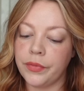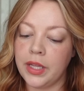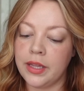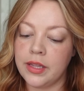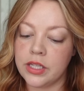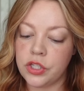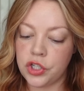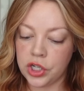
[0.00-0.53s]

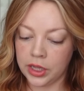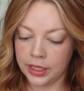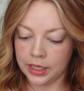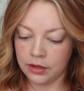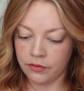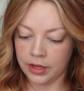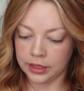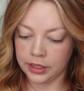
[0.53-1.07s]
in this chilling
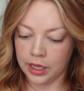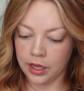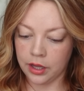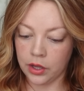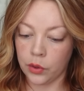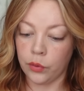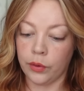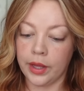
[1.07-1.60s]
novella.
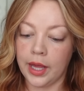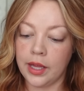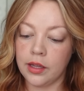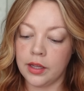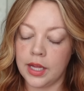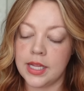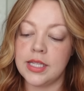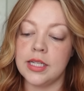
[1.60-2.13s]
Oh, okay.
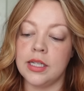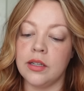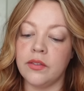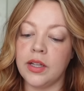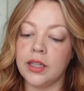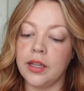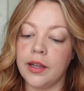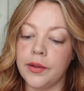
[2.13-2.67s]
It's a
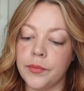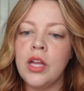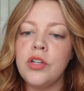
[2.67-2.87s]
novella.